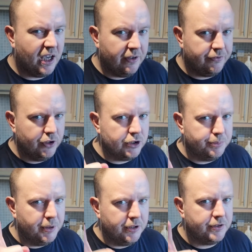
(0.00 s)
our
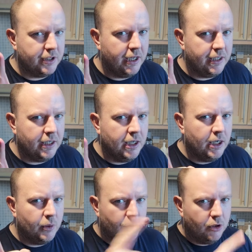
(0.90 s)
first birthday.
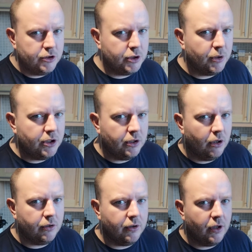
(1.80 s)
We're also
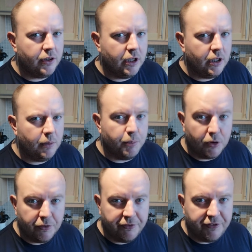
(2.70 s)
on the
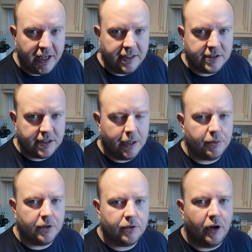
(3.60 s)
Book of Face. Yeah,
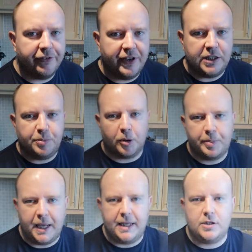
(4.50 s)
we've got a Facebook
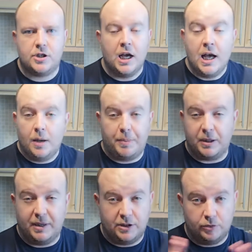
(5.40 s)
page. By
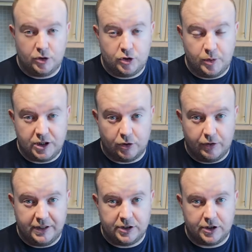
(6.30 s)
the way, I don't do Twitter
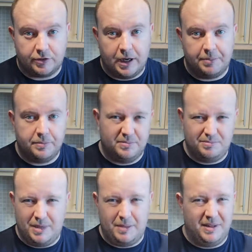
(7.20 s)
or Instagram.
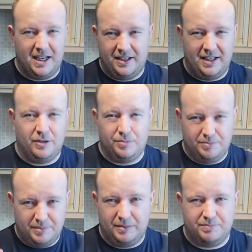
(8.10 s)
Maybe that'd help
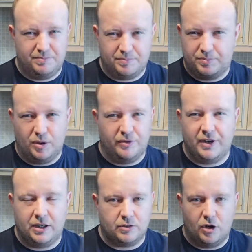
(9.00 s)
my
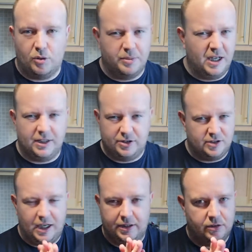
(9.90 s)
profile grow, but
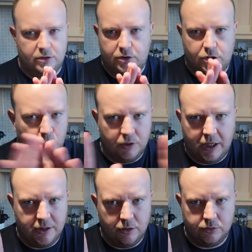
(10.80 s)
I don't
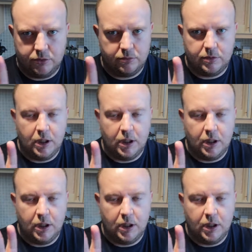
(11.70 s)
like those